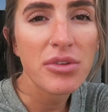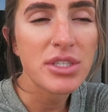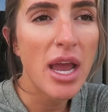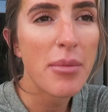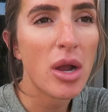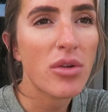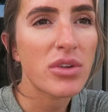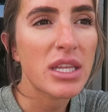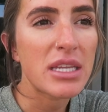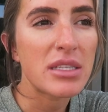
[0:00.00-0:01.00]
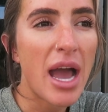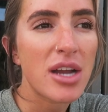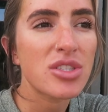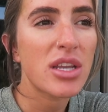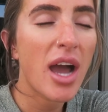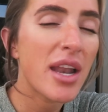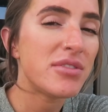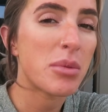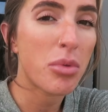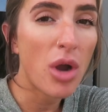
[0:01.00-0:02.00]
full-time are really actually kind
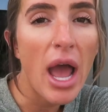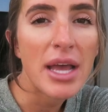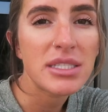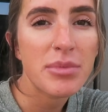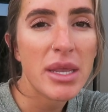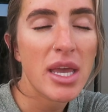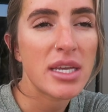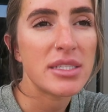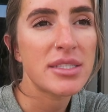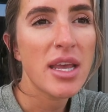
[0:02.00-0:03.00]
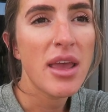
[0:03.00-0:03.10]
of depressed because